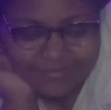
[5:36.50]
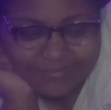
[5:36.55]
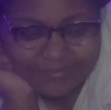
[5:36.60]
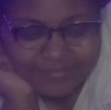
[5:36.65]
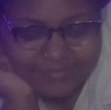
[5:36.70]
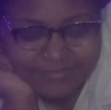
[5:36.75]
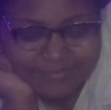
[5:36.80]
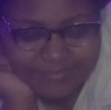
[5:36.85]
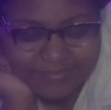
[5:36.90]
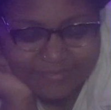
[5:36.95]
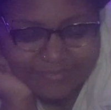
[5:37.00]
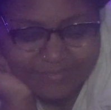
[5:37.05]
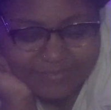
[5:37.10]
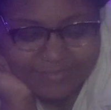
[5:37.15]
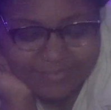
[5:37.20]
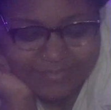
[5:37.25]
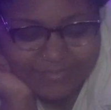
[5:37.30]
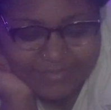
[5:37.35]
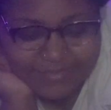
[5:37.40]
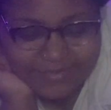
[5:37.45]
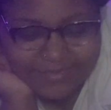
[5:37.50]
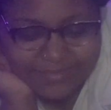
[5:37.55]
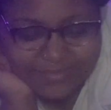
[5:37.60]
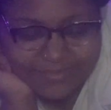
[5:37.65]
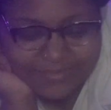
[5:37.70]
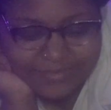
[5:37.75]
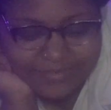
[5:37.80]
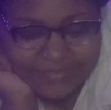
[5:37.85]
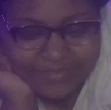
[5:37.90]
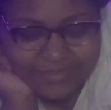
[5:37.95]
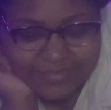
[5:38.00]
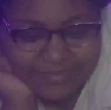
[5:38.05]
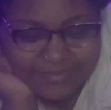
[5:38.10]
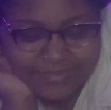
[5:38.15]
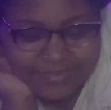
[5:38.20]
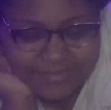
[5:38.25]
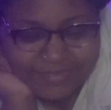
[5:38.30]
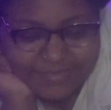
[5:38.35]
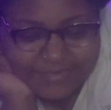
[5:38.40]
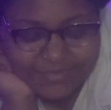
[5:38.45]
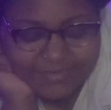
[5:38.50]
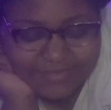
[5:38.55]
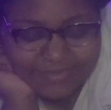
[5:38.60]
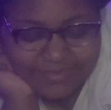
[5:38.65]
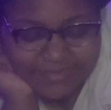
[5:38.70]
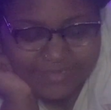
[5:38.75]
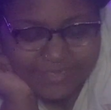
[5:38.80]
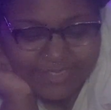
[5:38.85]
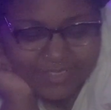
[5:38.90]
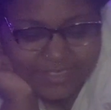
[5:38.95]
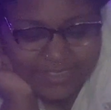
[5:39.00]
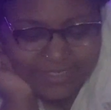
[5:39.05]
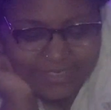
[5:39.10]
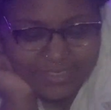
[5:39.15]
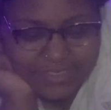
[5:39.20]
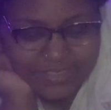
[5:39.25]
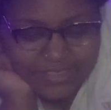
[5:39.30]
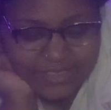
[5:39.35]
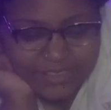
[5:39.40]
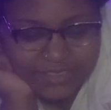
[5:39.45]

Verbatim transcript: I ain't say ring. I said the ring.